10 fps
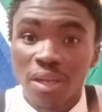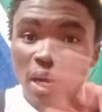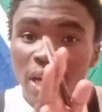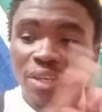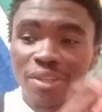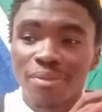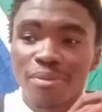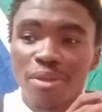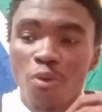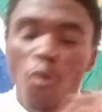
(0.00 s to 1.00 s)

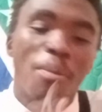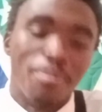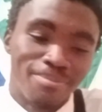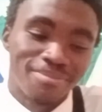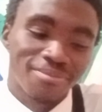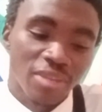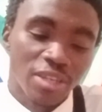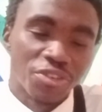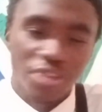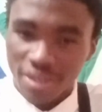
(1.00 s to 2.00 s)

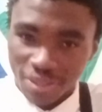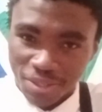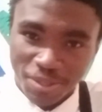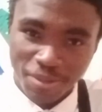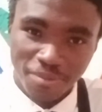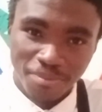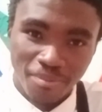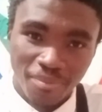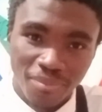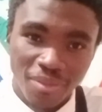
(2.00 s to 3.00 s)
Dricus,
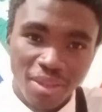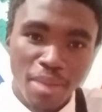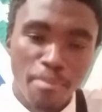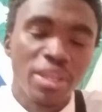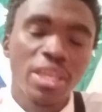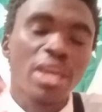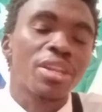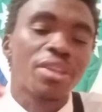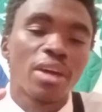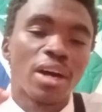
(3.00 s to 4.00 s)

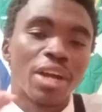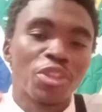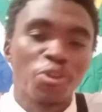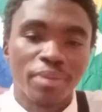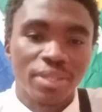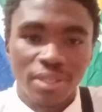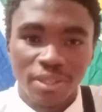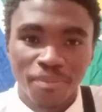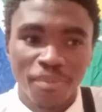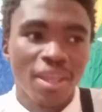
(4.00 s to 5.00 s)
Meneer du
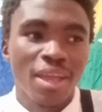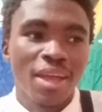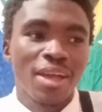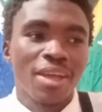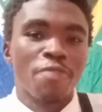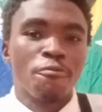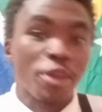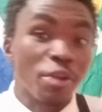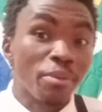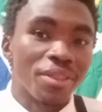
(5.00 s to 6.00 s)
Plessis,
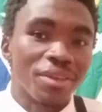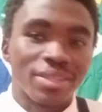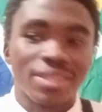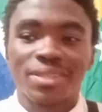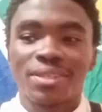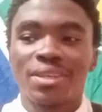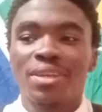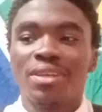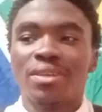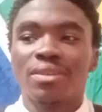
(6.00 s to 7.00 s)
riddle me this.
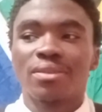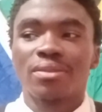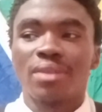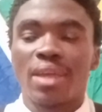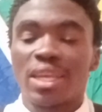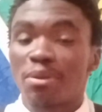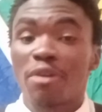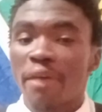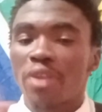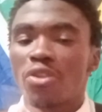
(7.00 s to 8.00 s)
As a
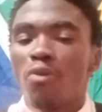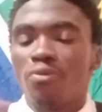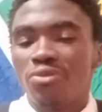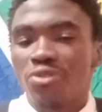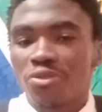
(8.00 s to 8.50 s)
matter of fact, no.